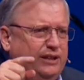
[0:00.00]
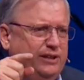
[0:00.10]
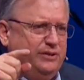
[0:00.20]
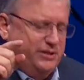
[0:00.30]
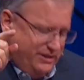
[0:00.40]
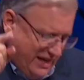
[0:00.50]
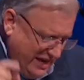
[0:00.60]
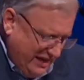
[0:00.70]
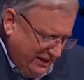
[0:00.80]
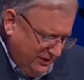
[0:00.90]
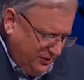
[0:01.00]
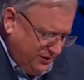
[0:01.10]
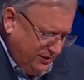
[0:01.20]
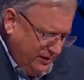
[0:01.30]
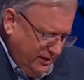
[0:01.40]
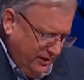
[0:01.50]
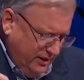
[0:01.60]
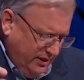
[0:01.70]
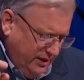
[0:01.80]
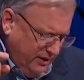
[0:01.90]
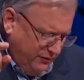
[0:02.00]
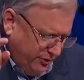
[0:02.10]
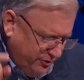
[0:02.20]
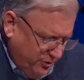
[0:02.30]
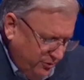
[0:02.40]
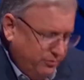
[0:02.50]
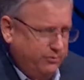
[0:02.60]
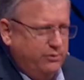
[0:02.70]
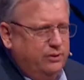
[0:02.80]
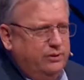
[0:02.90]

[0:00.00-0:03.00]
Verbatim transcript: the days of your youth